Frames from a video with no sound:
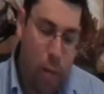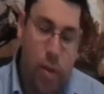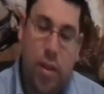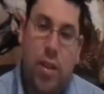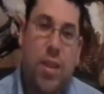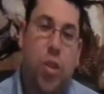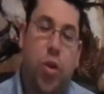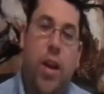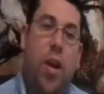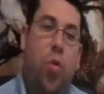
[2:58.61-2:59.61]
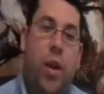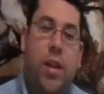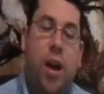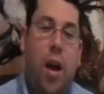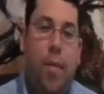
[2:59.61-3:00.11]
This has created a
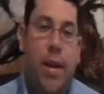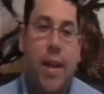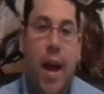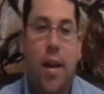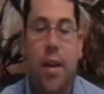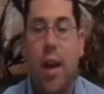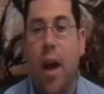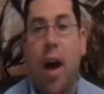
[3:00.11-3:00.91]
risk-on mentality,